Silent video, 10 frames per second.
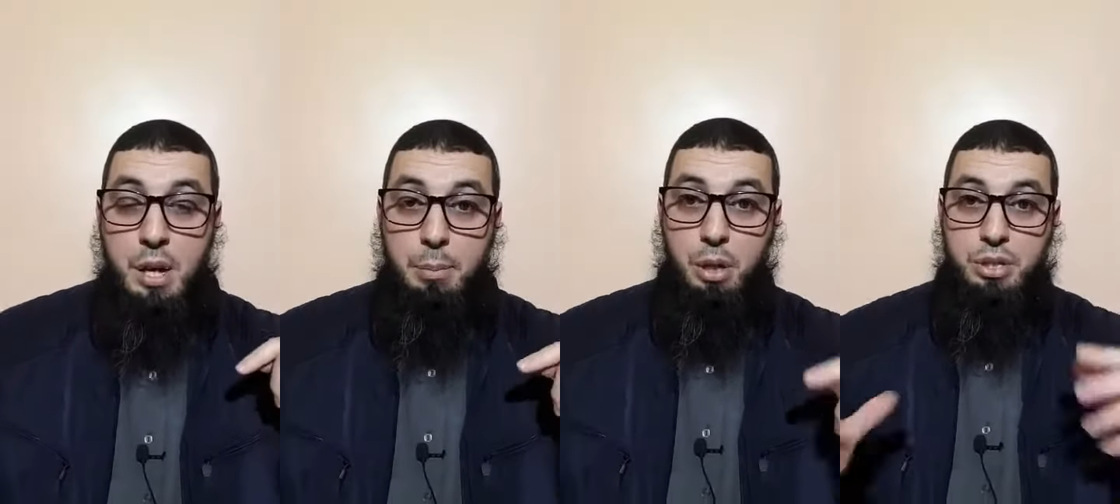
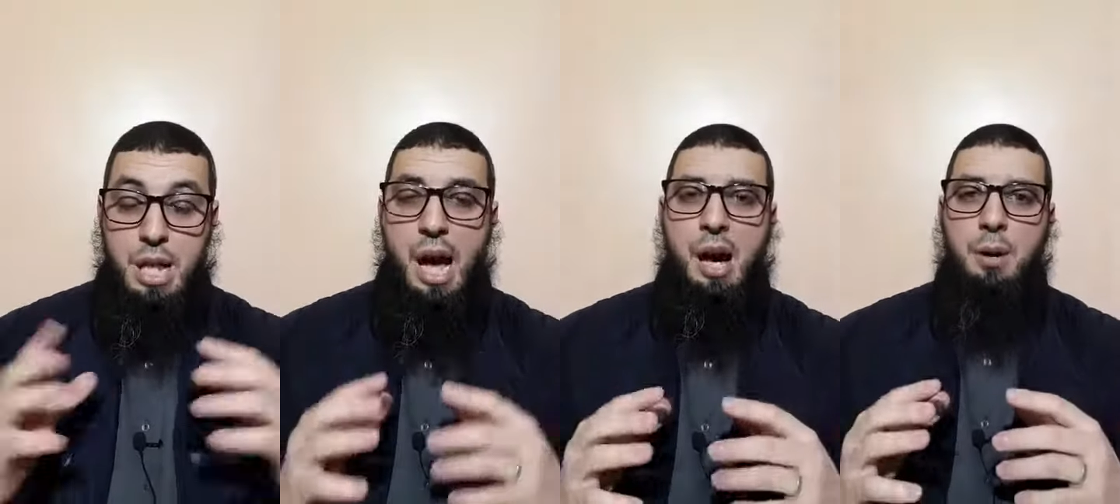Because
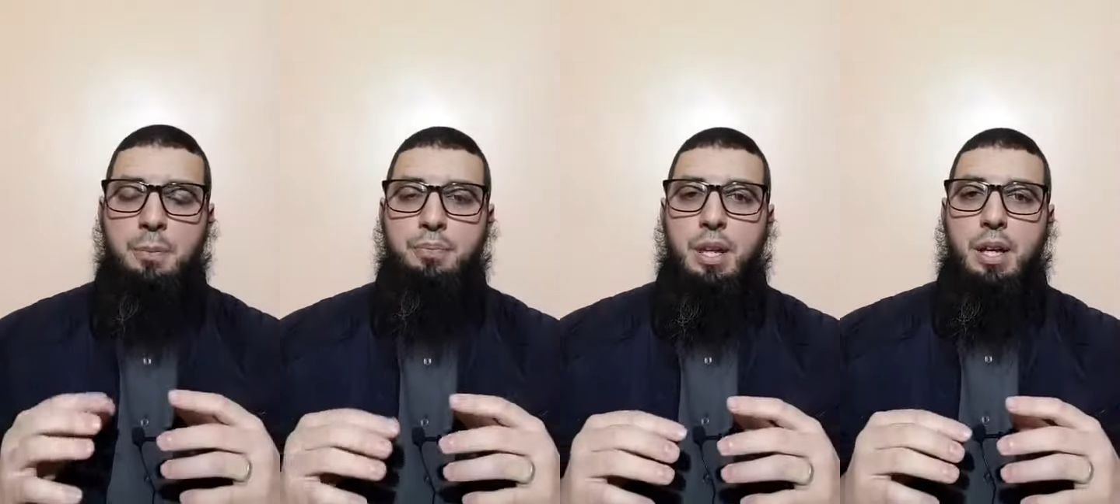now
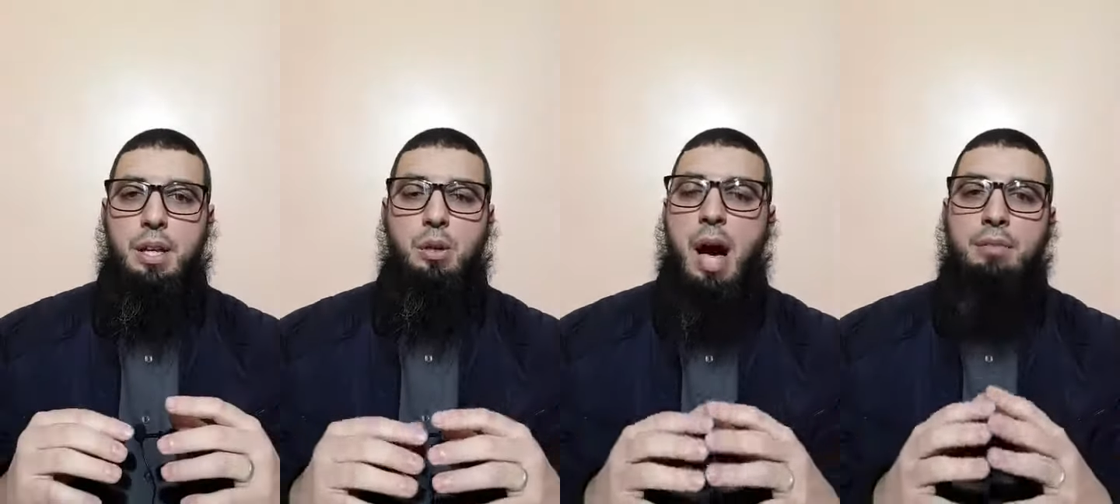
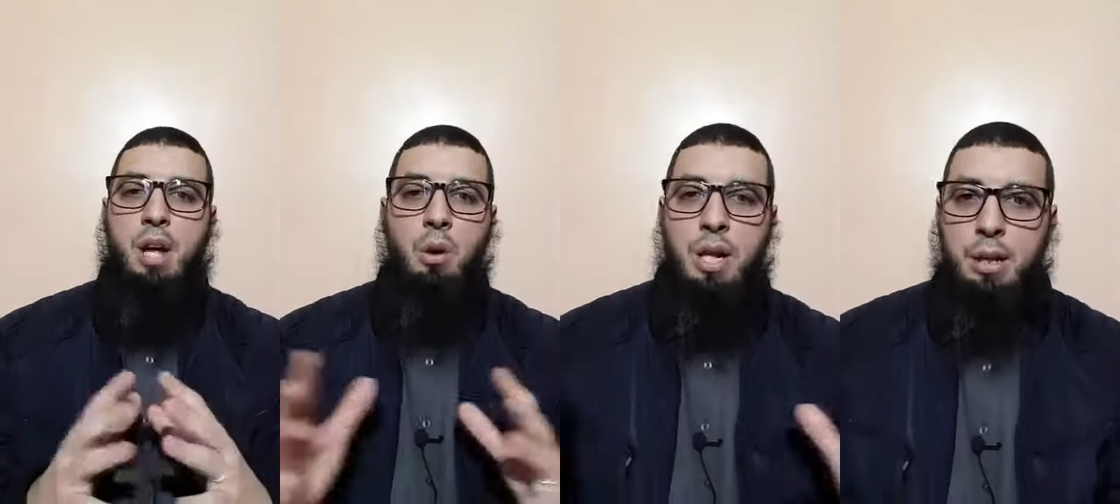you have
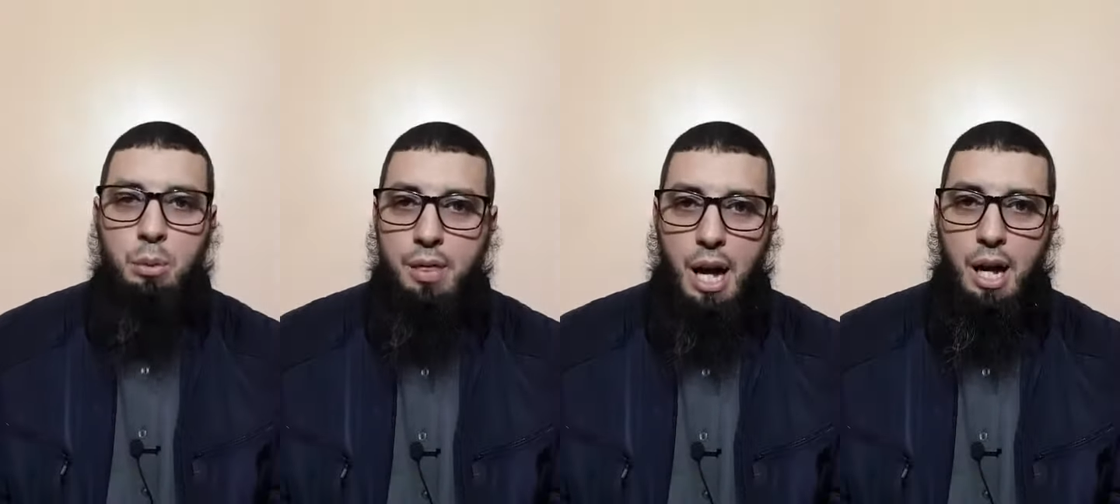no link
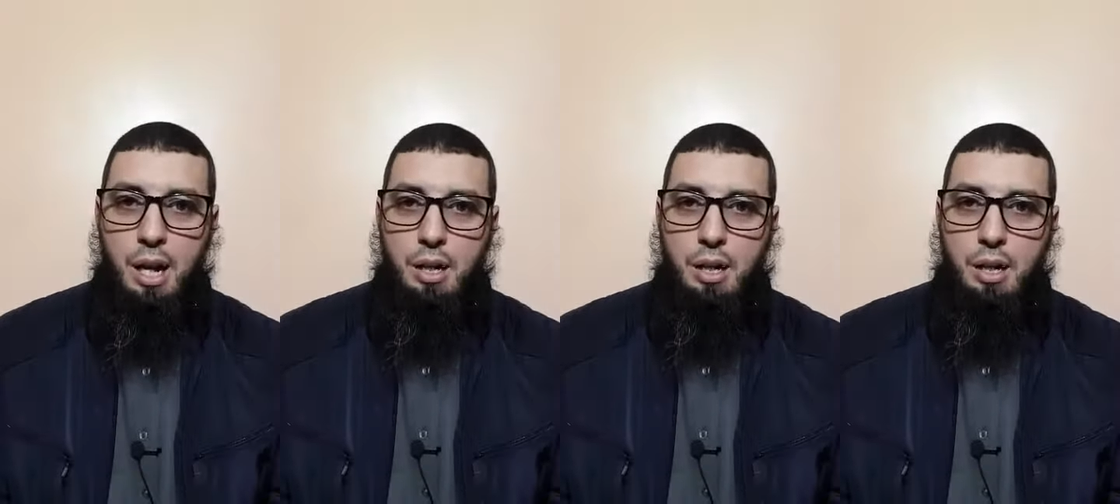with Allah.